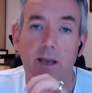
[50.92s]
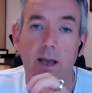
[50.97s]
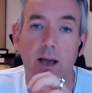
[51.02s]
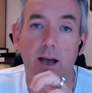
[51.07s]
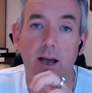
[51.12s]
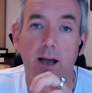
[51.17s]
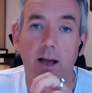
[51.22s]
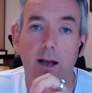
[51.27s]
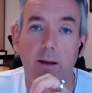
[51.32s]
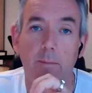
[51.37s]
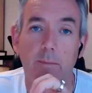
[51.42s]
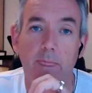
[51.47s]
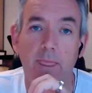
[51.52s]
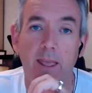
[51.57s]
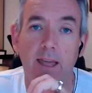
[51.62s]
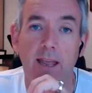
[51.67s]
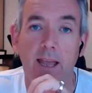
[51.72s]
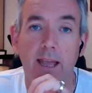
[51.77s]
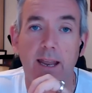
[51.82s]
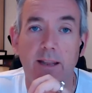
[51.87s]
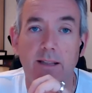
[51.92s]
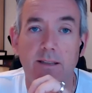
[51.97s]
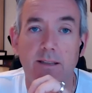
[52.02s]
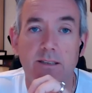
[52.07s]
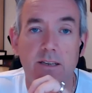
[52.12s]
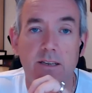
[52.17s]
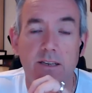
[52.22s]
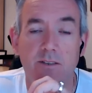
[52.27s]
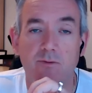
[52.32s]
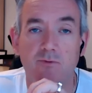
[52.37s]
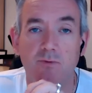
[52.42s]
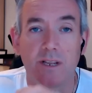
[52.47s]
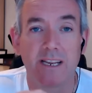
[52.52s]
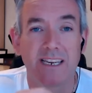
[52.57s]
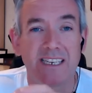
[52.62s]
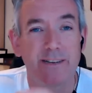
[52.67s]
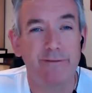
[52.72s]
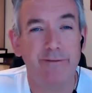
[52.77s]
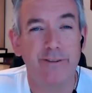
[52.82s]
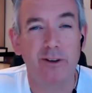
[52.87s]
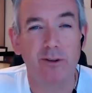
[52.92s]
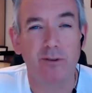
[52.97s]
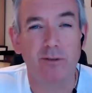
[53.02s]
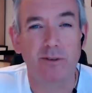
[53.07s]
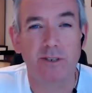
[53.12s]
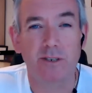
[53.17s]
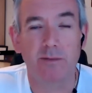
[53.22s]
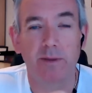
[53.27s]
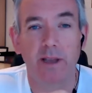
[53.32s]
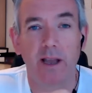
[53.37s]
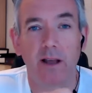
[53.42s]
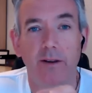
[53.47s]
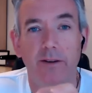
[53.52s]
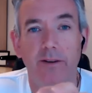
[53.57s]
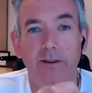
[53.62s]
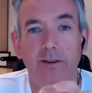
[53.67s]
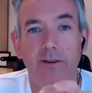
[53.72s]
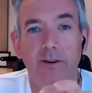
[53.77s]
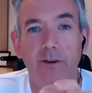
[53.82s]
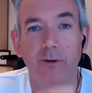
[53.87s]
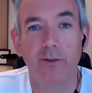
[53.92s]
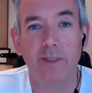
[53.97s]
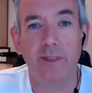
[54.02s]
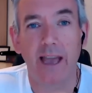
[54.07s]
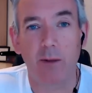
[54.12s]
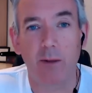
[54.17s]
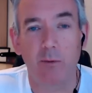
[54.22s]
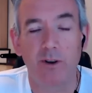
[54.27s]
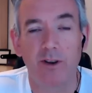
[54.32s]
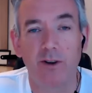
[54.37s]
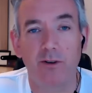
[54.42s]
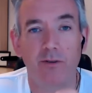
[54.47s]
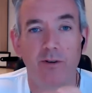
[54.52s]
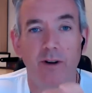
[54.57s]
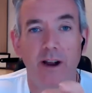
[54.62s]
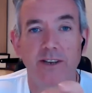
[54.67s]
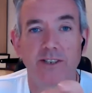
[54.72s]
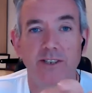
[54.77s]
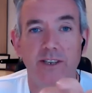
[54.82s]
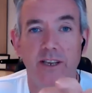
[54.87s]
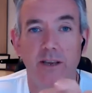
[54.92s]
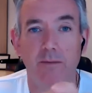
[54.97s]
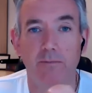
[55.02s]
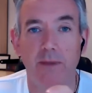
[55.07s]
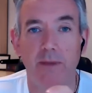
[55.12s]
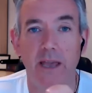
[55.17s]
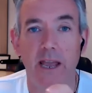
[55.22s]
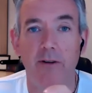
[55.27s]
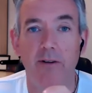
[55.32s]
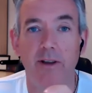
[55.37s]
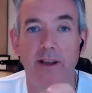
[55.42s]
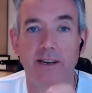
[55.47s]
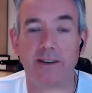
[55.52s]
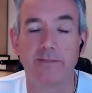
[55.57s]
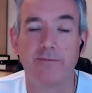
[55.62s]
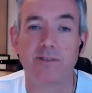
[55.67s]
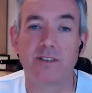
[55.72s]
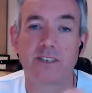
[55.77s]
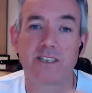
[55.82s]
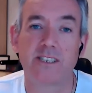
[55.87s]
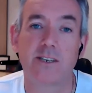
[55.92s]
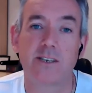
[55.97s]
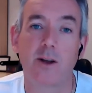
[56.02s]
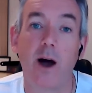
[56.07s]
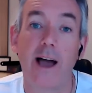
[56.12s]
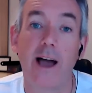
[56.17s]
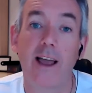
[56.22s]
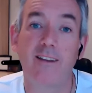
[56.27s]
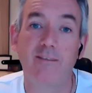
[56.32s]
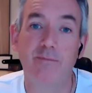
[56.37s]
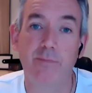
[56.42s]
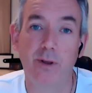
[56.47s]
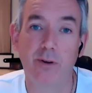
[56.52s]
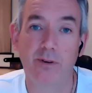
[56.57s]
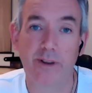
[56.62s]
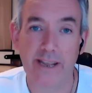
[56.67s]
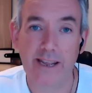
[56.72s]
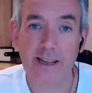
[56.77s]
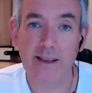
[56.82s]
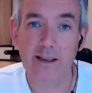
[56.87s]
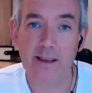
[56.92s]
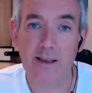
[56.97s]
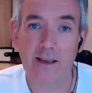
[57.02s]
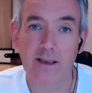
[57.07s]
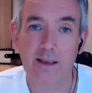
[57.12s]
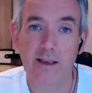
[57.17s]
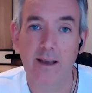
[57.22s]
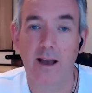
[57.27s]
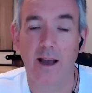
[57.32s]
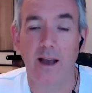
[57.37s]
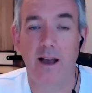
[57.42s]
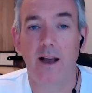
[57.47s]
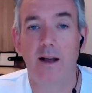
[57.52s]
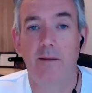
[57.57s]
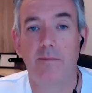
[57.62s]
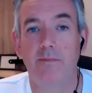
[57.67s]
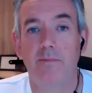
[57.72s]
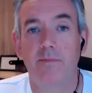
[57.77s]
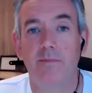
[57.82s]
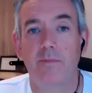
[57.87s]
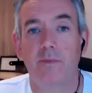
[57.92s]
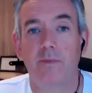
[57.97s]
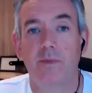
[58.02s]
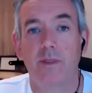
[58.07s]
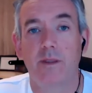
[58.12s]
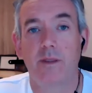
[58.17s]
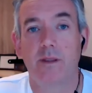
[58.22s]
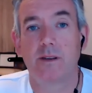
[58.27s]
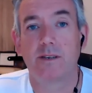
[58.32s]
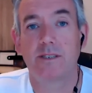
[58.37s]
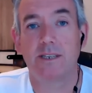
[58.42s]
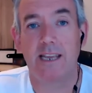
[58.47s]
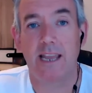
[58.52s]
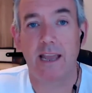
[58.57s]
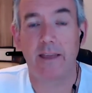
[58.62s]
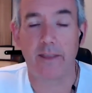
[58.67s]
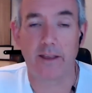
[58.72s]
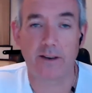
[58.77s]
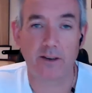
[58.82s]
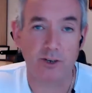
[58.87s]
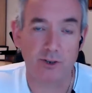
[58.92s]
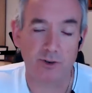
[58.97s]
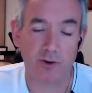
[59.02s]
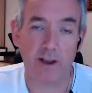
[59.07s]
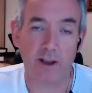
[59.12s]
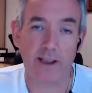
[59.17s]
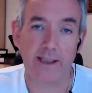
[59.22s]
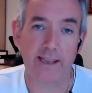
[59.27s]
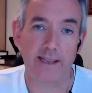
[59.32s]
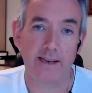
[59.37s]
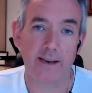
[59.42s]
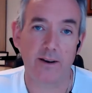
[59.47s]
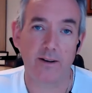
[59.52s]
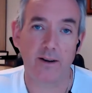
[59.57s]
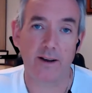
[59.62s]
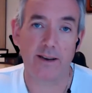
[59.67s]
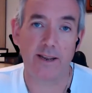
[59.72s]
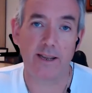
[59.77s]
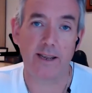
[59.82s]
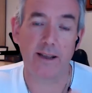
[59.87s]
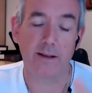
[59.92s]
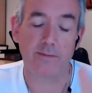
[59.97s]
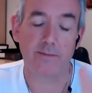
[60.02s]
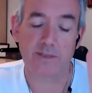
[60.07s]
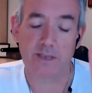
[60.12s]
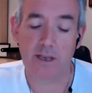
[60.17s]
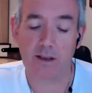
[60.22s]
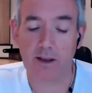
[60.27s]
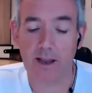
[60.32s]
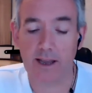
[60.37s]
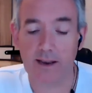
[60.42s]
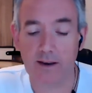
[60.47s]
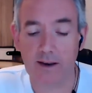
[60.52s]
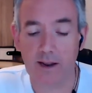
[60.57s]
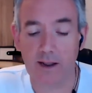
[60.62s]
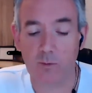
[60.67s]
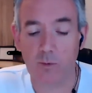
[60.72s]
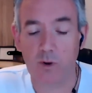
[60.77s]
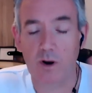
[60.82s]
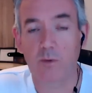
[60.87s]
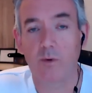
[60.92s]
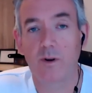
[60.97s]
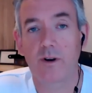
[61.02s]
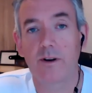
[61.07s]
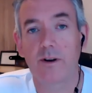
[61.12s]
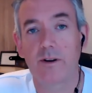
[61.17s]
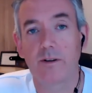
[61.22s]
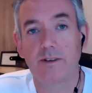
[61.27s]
And it's really difficult to be able to do that when you're actually comparing a different style of building together to try and get an idea. So, and what I want to do,